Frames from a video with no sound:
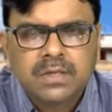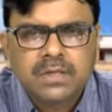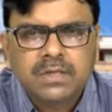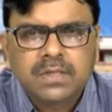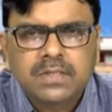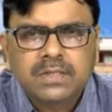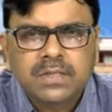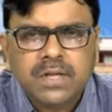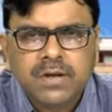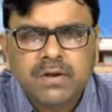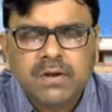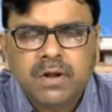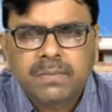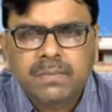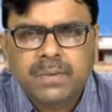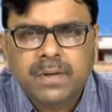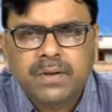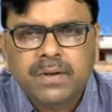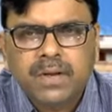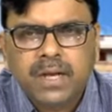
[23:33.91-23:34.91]
This cannot
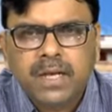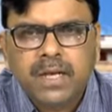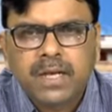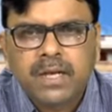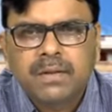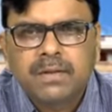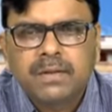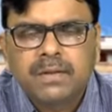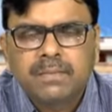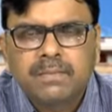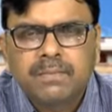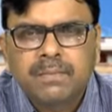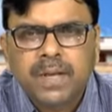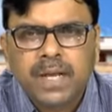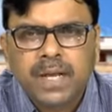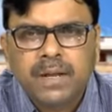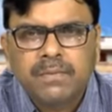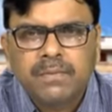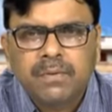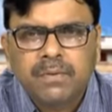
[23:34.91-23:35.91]
be really
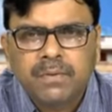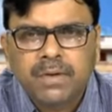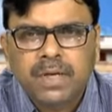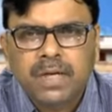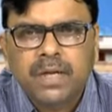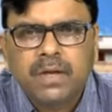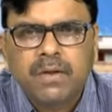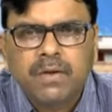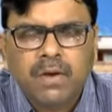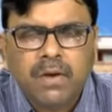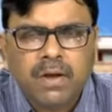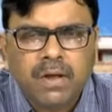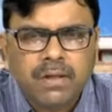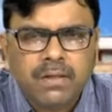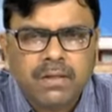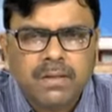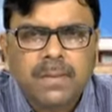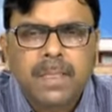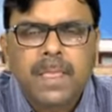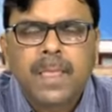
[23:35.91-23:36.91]
blamed only
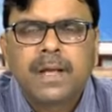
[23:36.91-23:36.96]
on